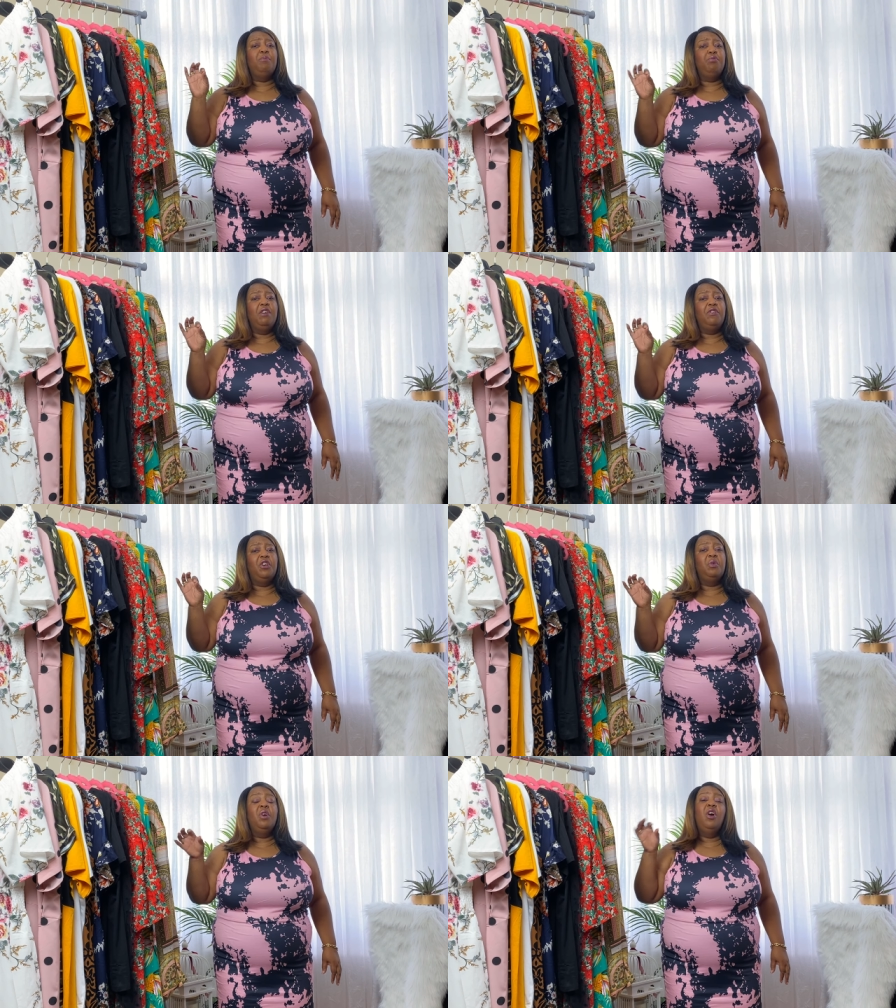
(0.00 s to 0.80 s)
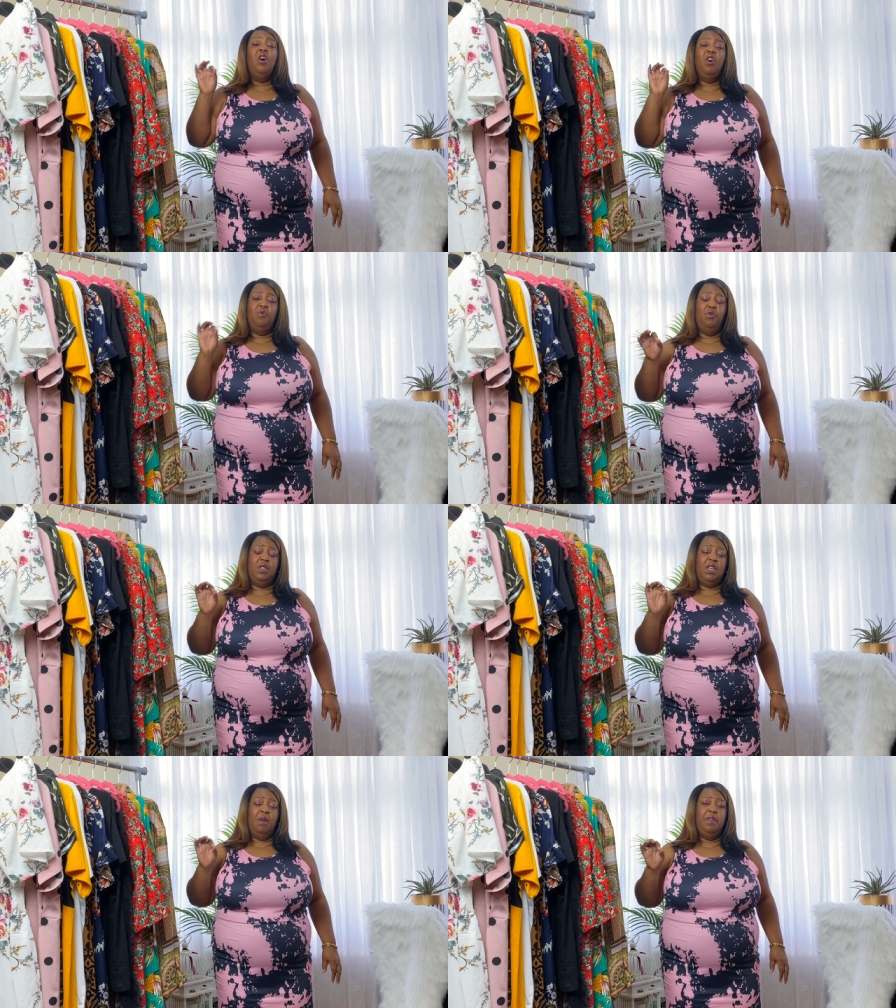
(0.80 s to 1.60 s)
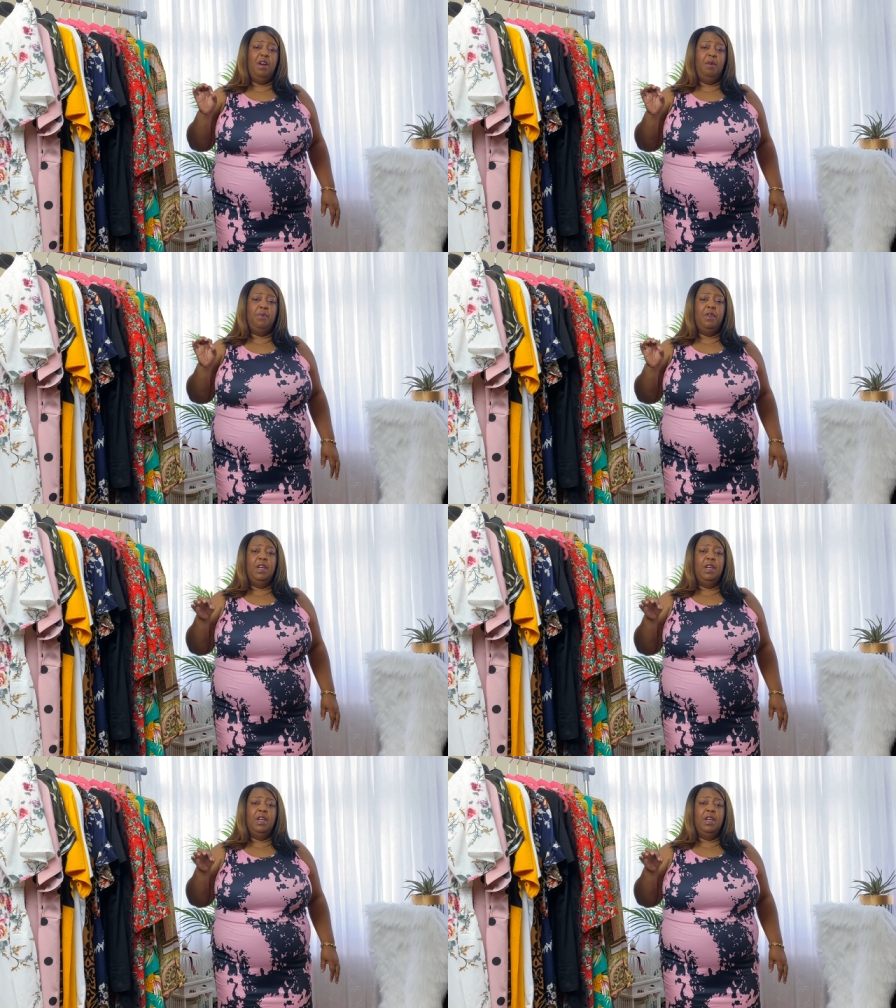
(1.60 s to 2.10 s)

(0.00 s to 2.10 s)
preview of what's coming up.